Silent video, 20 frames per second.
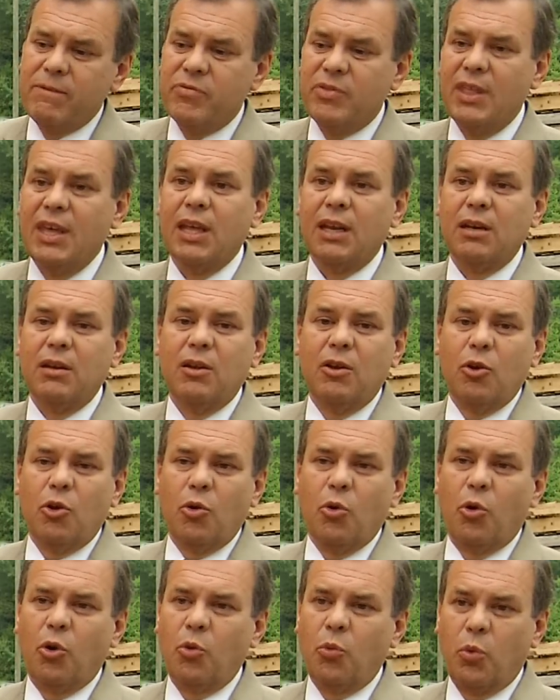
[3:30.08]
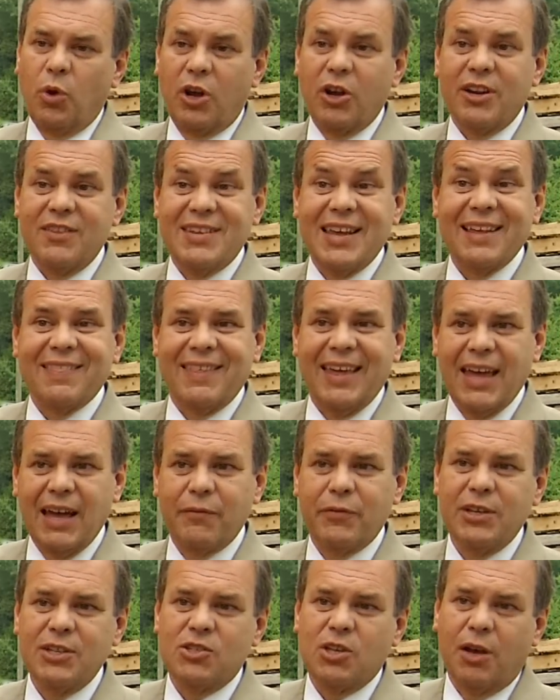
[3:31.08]
then we're going to take the
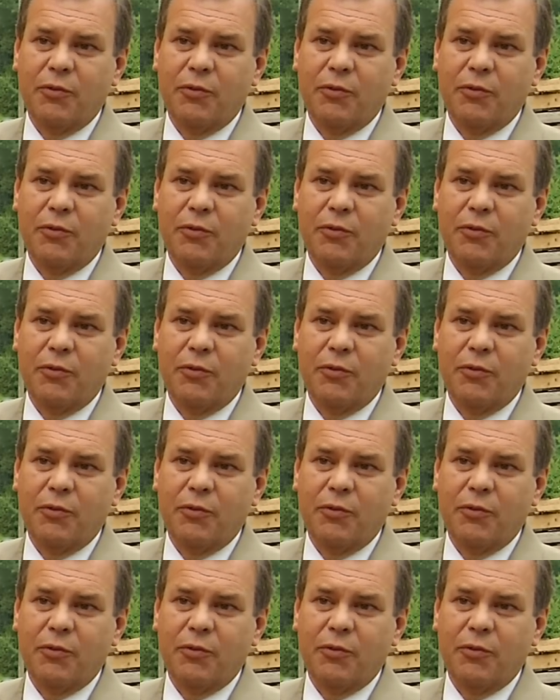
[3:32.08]
evidence